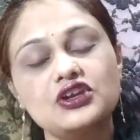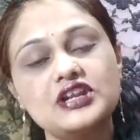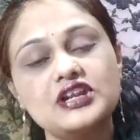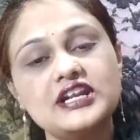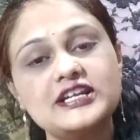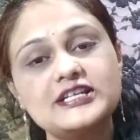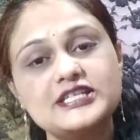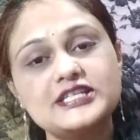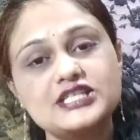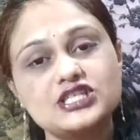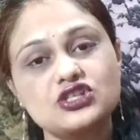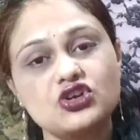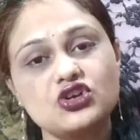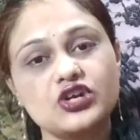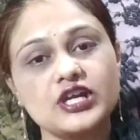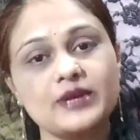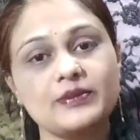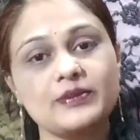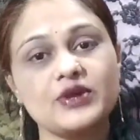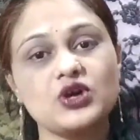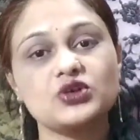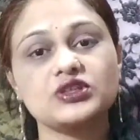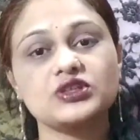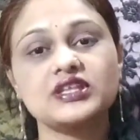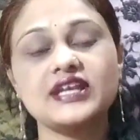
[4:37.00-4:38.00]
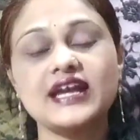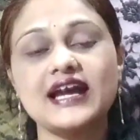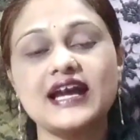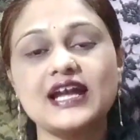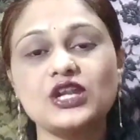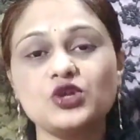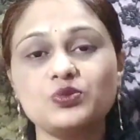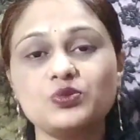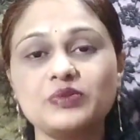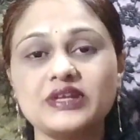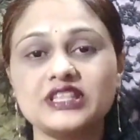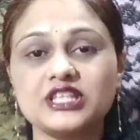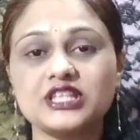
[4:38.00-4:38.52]
let's talk about the
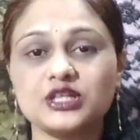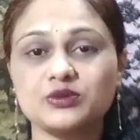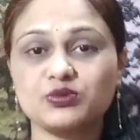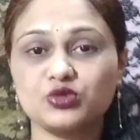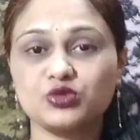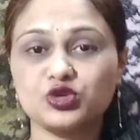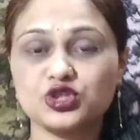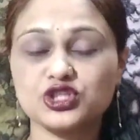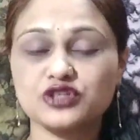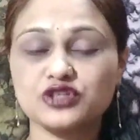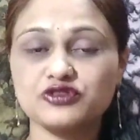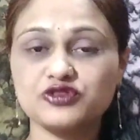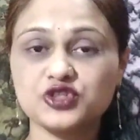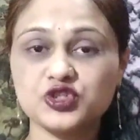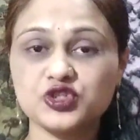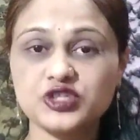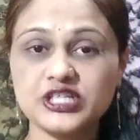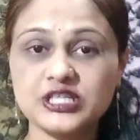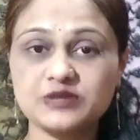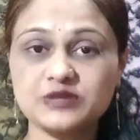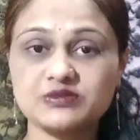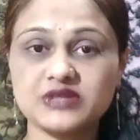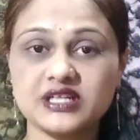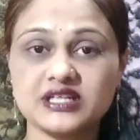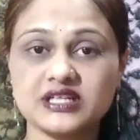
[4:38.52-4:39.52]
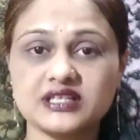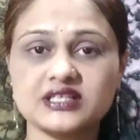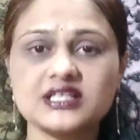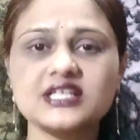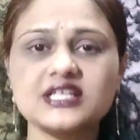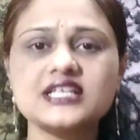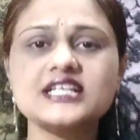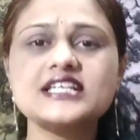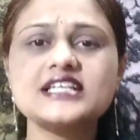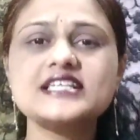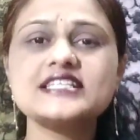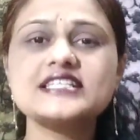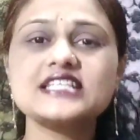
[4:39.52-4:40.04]
allopathic mode of treatment.
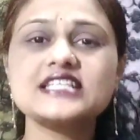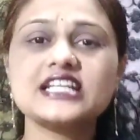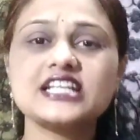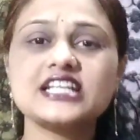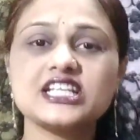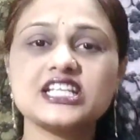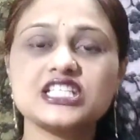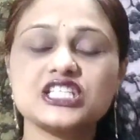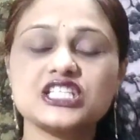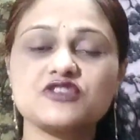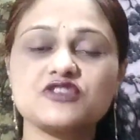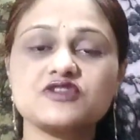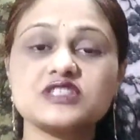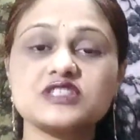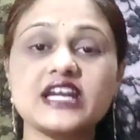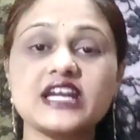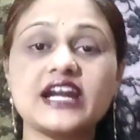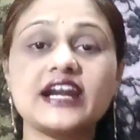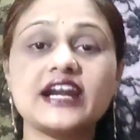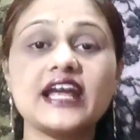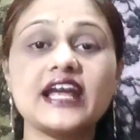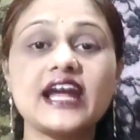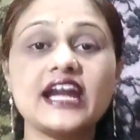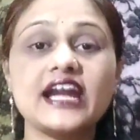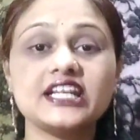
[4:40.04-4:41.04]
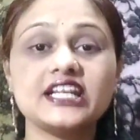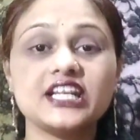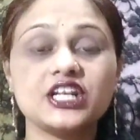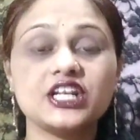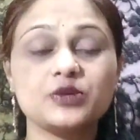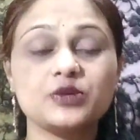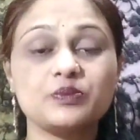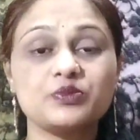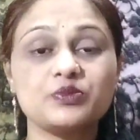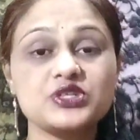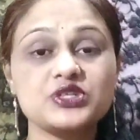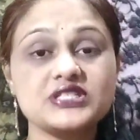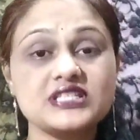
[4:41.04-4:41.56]
Sedatives and
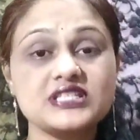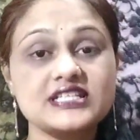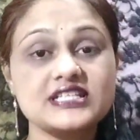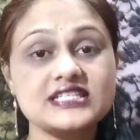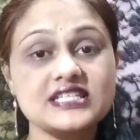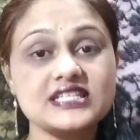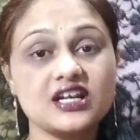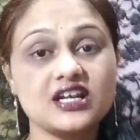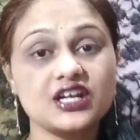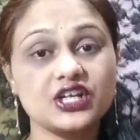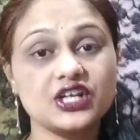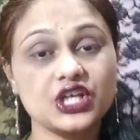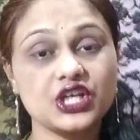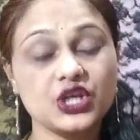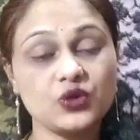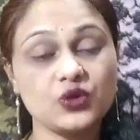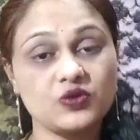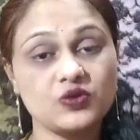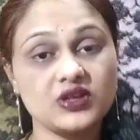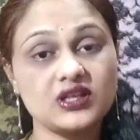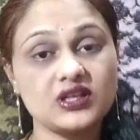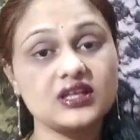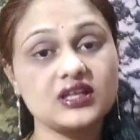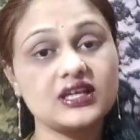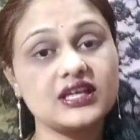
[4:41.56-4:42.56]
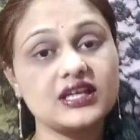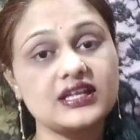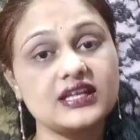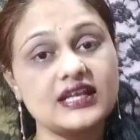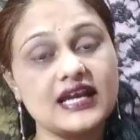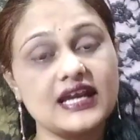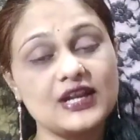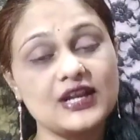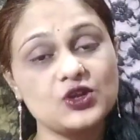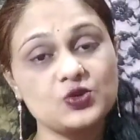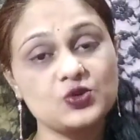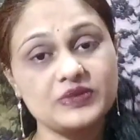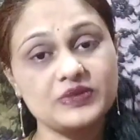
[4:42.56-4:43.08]
antidepressants are given in
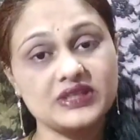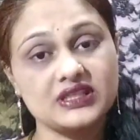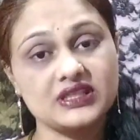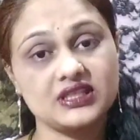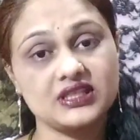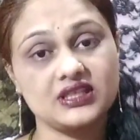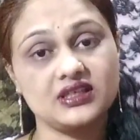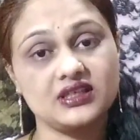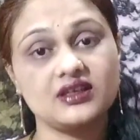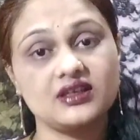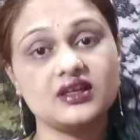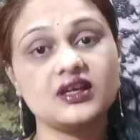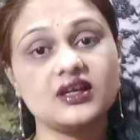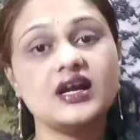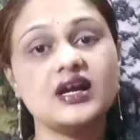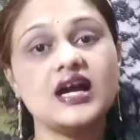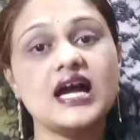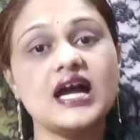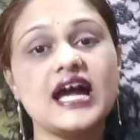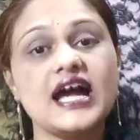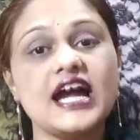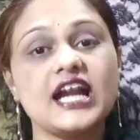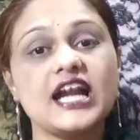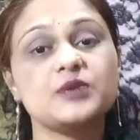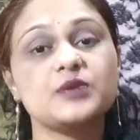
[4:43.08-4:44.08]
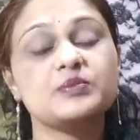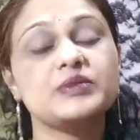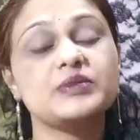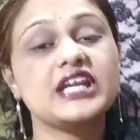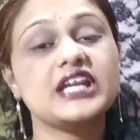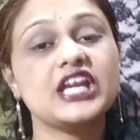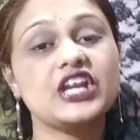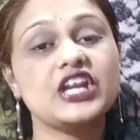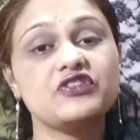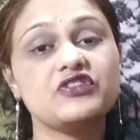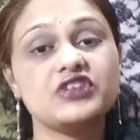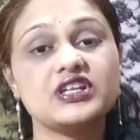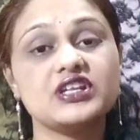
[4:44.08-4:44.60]
allopathy and
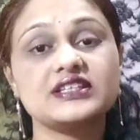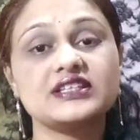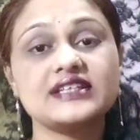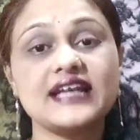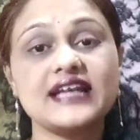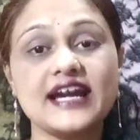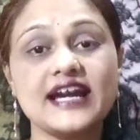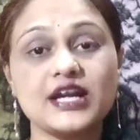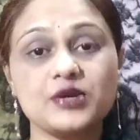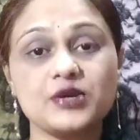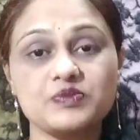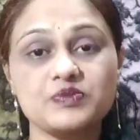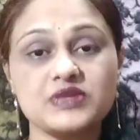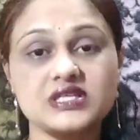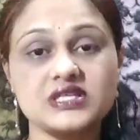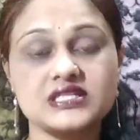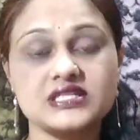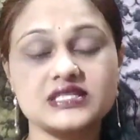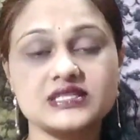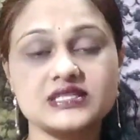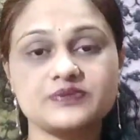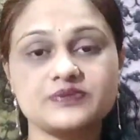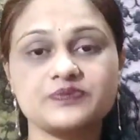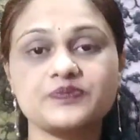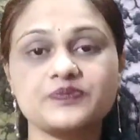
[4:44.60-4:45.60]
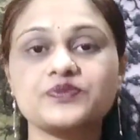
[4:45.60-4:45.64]
behavior therapies.